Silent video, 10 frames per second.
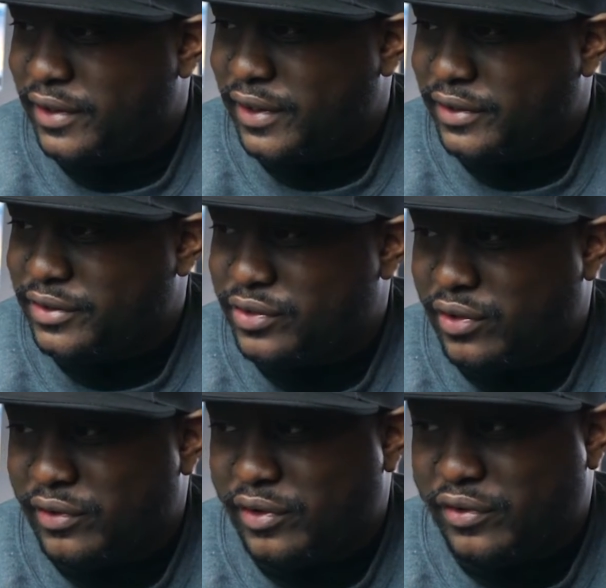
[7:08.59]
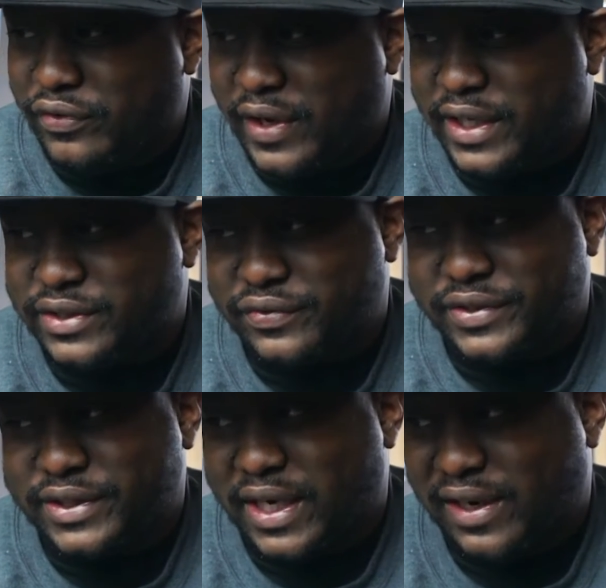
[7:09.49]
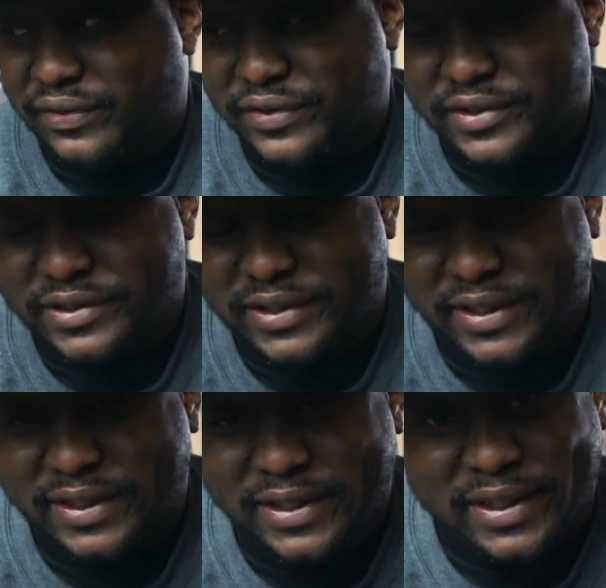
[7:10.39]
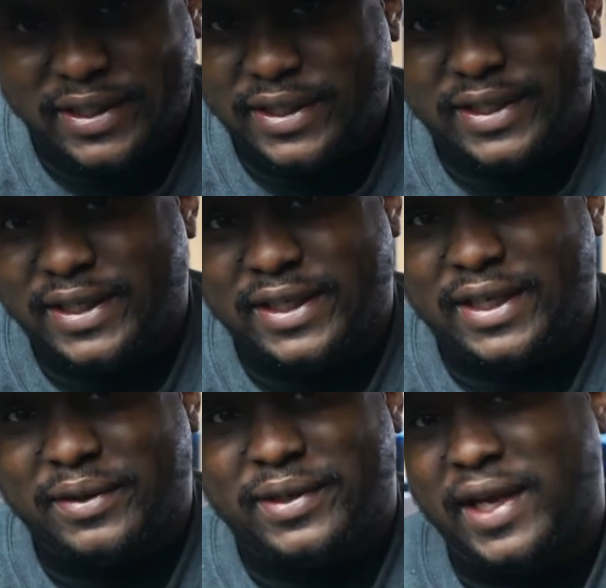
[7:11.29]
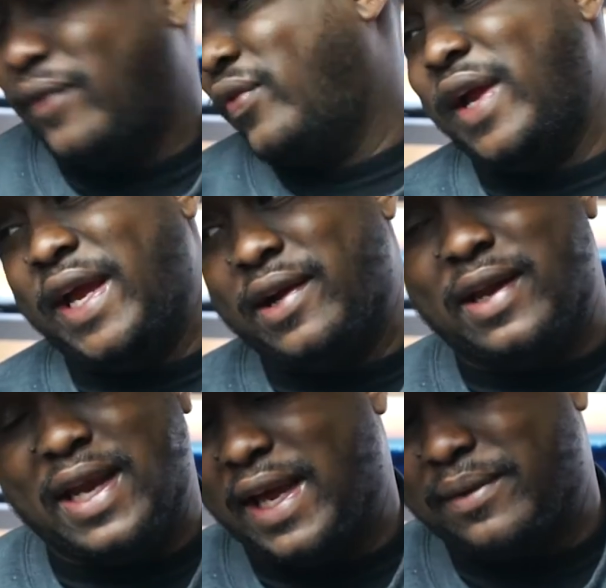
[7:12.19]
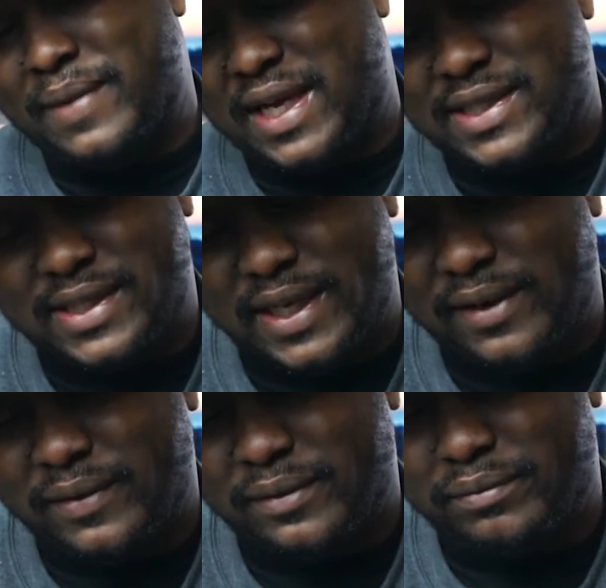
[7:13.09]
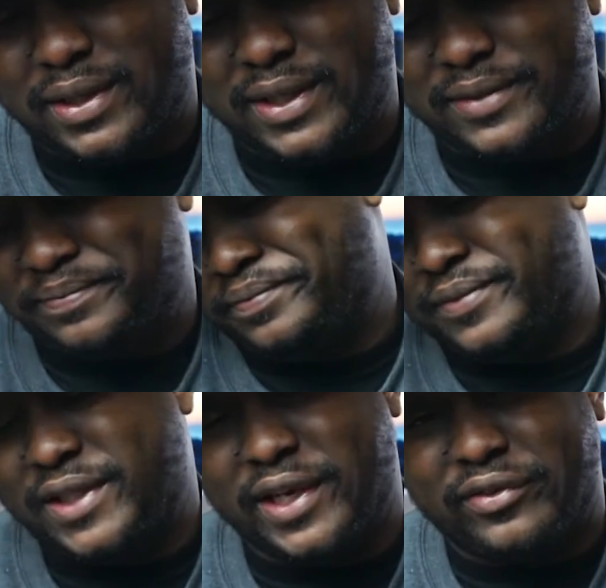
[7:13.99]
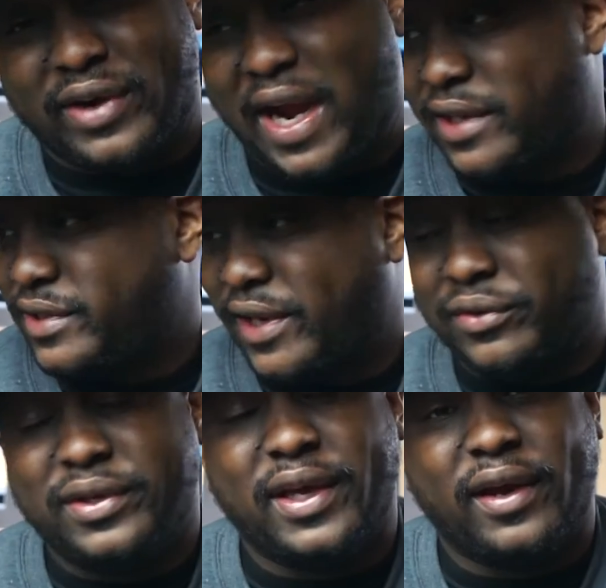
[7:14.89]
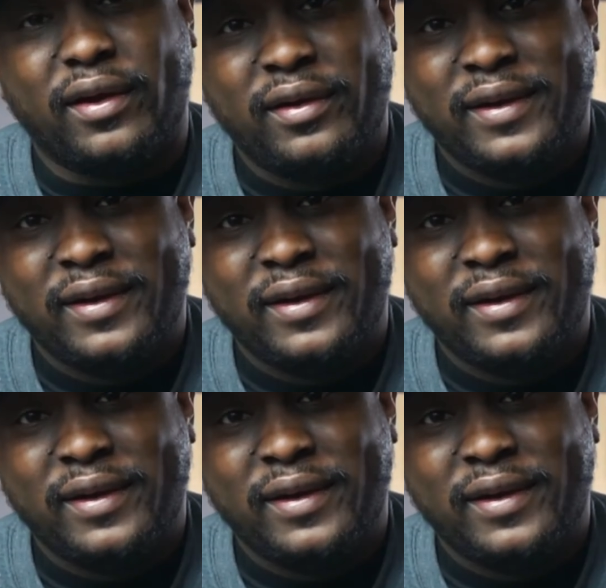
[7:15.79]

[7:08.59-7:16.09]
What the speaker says: editorial fashion photographers and definitely ain't gonna like my statement, but kick rocks. I don't care.